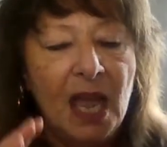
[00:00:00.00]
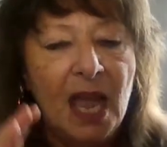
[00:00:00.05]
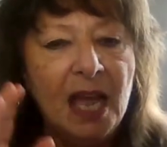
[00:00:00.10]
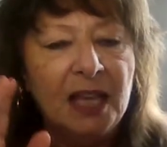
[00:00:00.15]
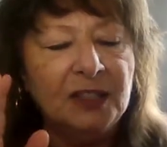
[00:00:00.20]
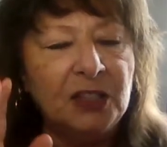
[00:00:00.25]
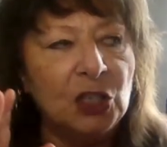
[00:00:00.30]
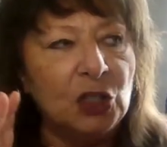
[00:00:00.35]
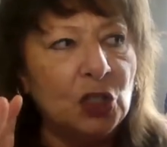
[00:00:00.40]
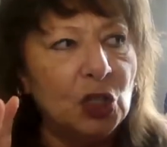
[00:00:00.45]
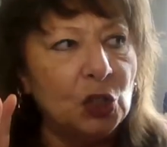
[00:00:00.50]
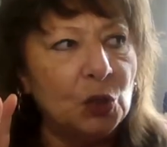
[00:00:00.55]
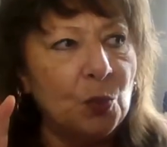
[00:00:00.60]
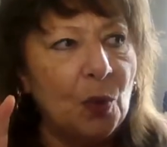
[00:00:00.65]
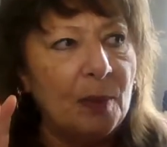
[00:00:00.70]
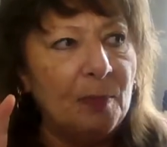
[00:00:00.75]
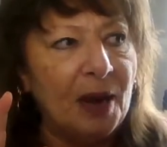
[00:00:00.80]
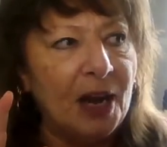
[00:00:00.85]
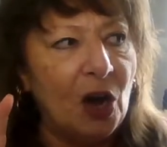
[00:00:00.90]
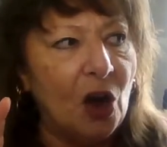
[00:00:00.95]
This is
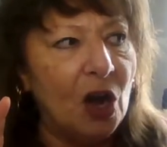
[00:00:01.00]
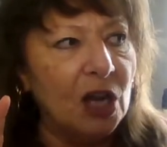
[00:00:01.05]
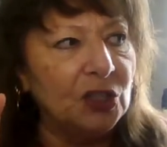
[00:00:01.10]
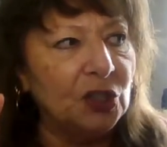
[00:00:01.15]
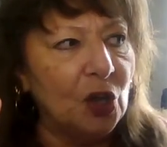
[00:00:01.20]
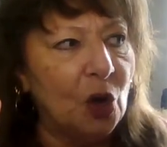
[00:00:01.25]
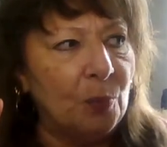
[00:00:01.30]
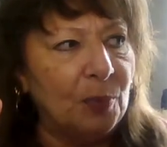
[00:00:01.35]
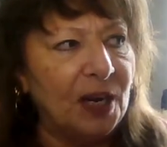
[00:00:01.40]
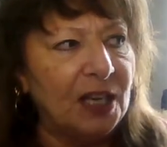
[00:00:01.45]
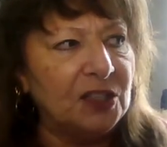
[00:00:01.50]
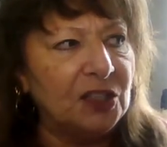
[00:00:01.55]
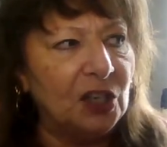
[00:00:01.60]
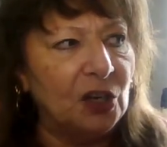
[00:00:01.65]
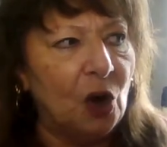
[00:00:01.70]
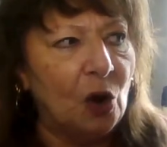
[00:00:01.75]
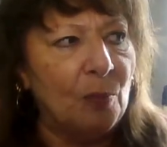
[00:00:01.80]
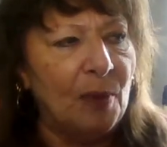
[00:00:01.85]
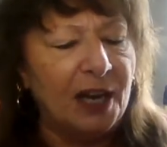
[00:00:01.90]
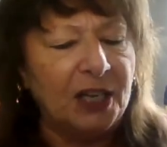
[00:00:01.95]
when my eyes opened. I said,
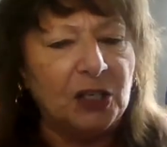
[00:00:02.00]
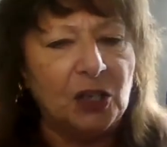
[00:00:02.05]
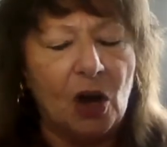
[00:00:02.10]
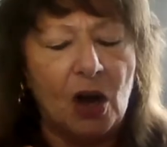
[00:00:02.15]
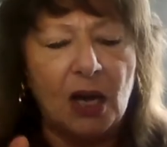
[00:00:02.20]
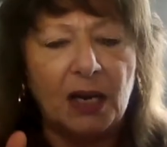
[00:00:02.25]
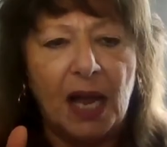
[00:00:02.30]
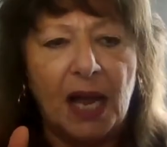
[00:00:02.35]
oh my God.